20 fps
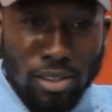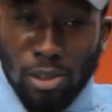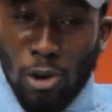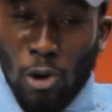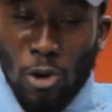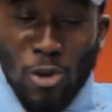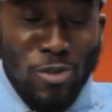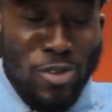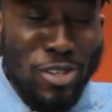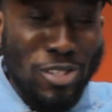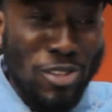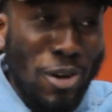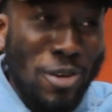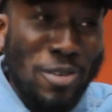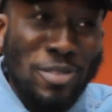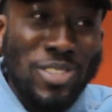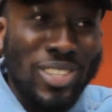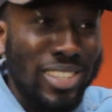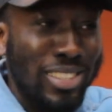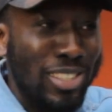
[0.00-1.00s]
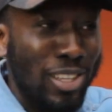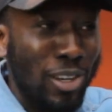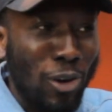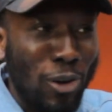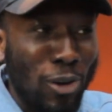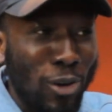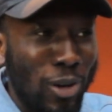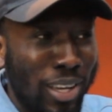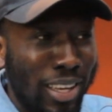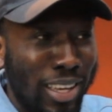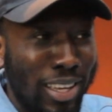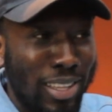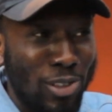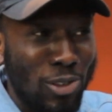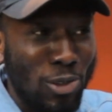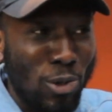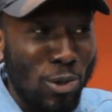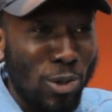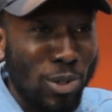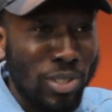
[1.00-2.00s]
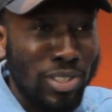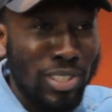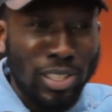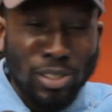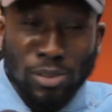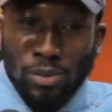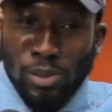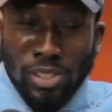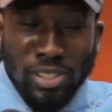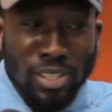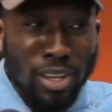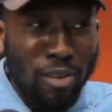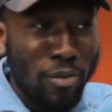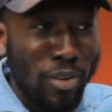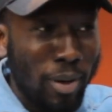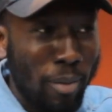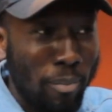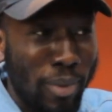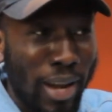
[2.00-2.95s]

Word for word: Ovi's Ovi is a good looking, tall, six foot something Ooh.